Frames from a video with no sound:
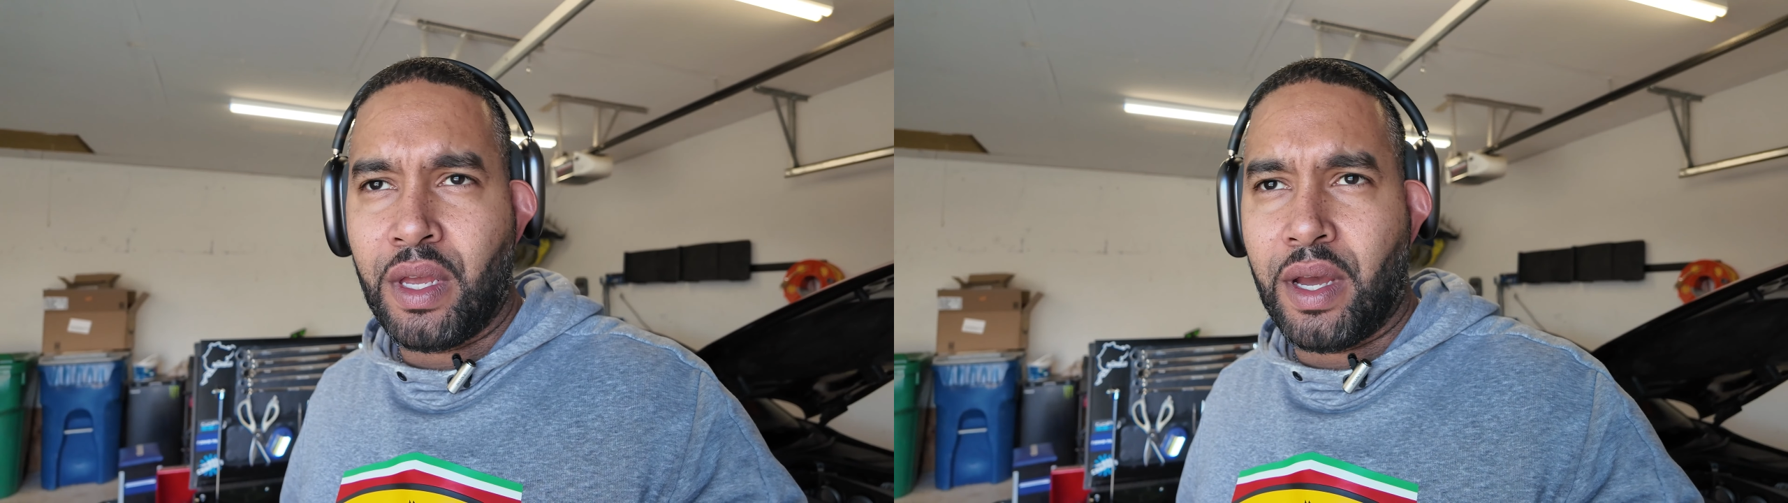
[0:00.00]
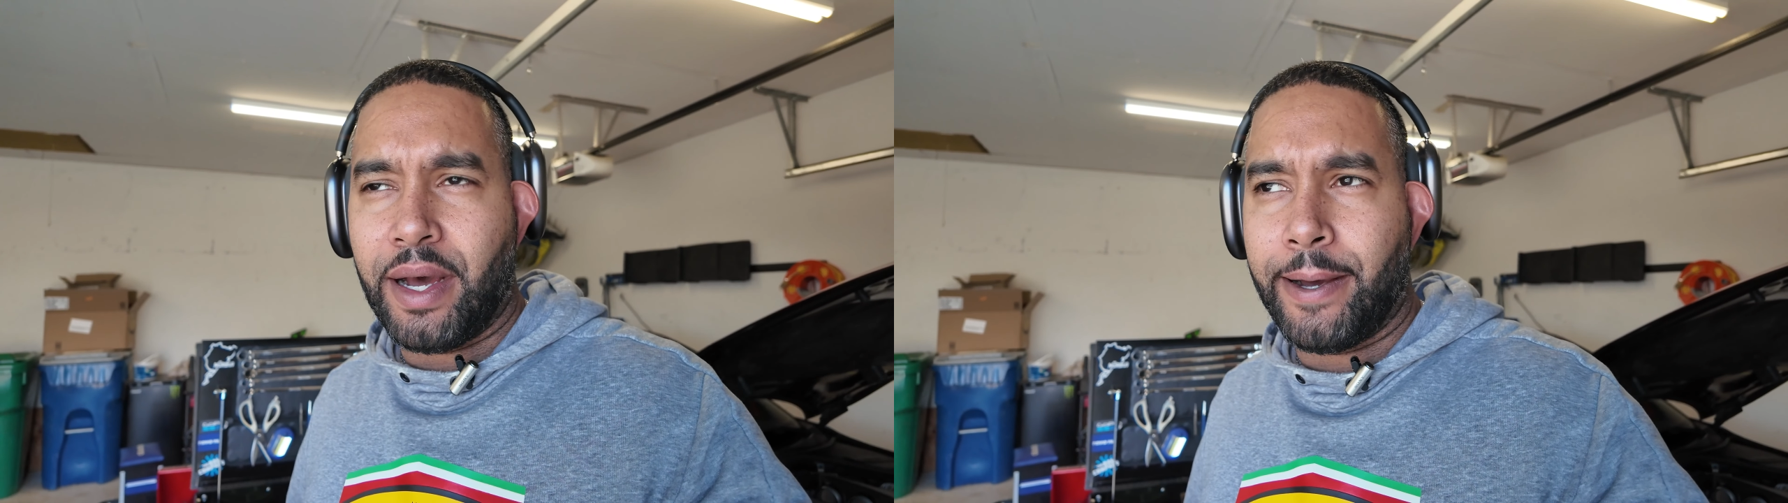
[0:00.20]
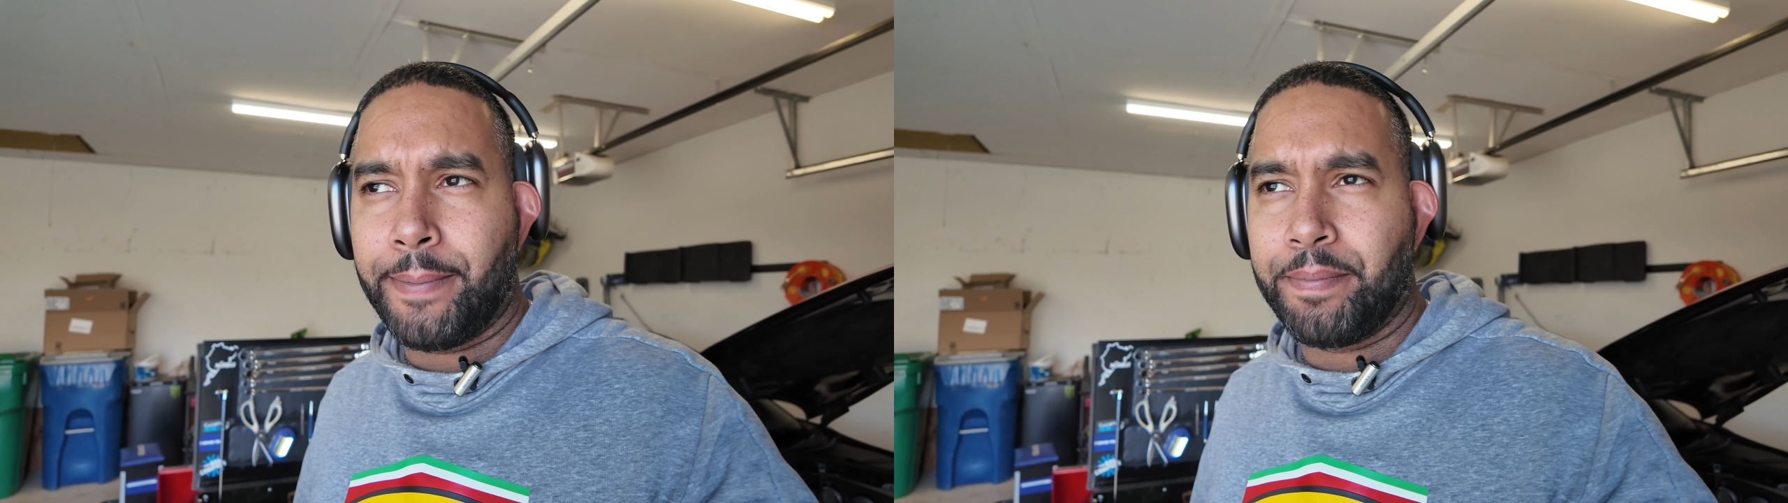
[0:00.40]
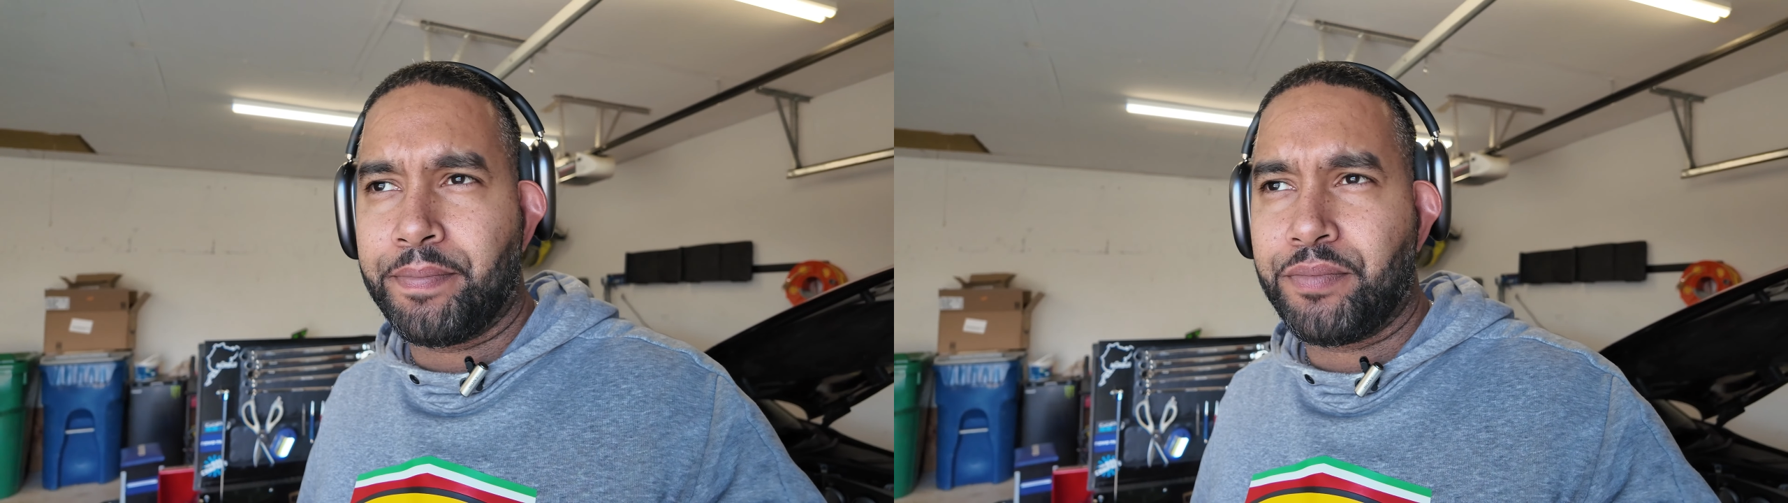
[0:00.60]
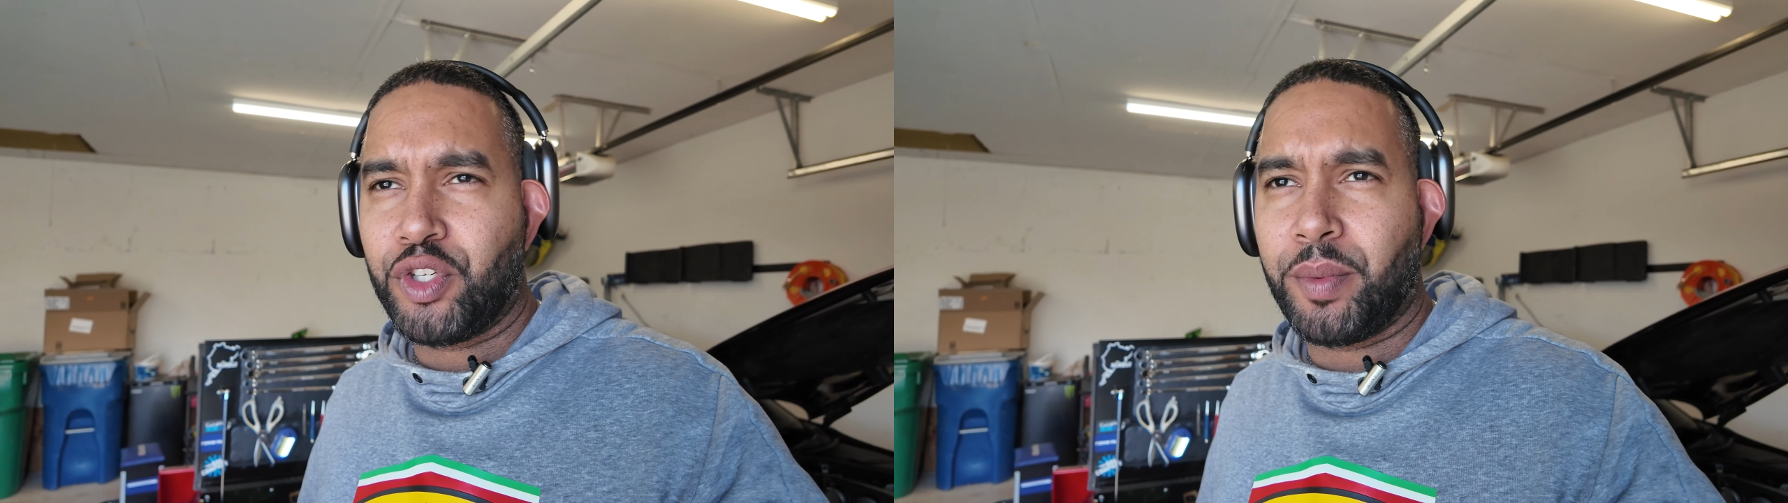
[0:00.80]
um,
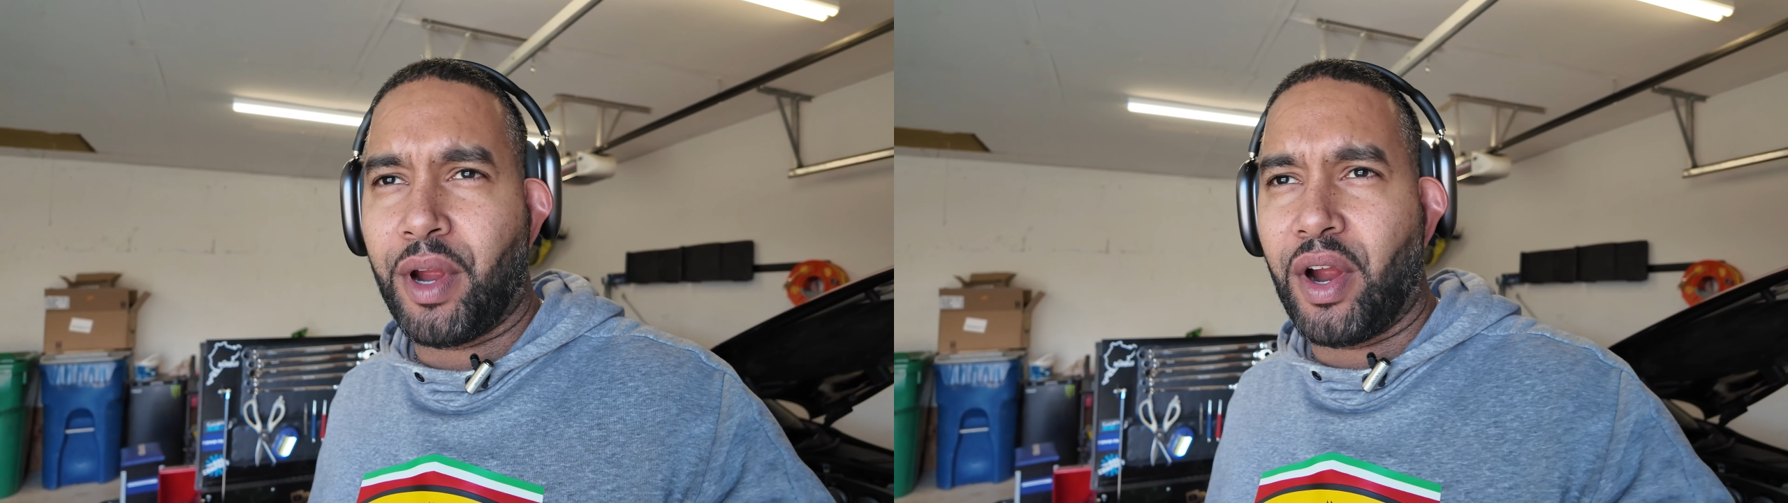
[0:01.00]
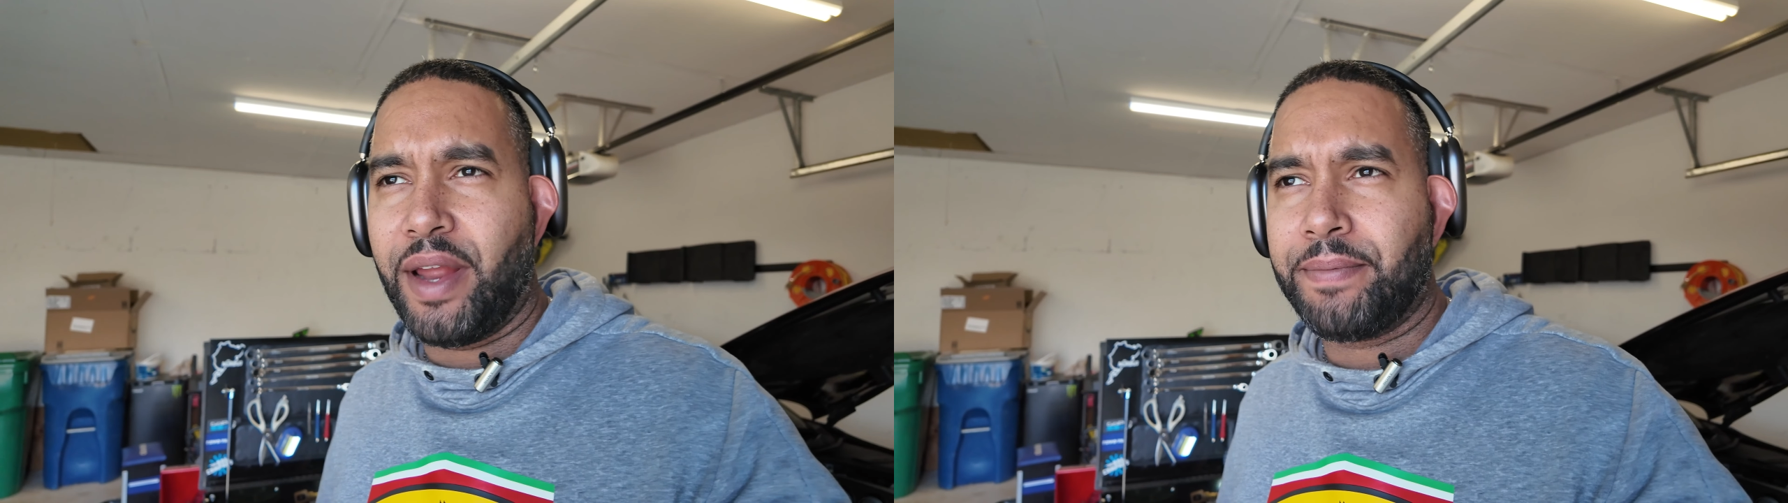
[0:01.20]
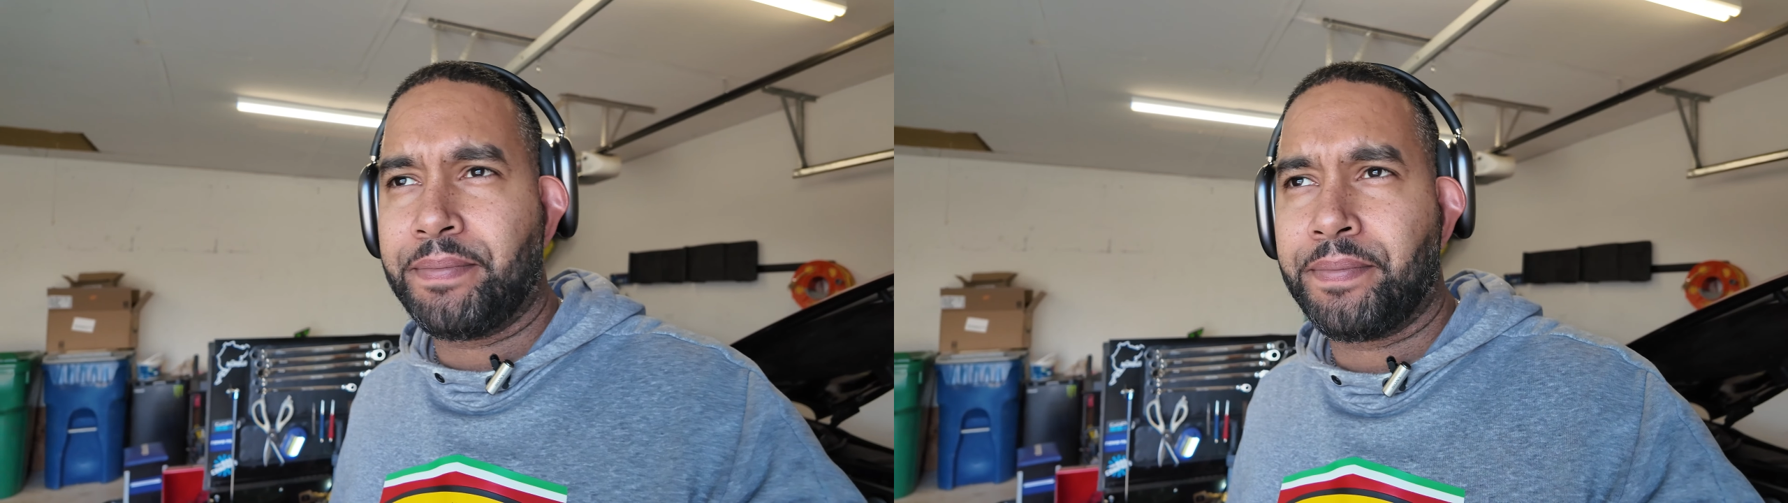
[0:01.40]
should be all right.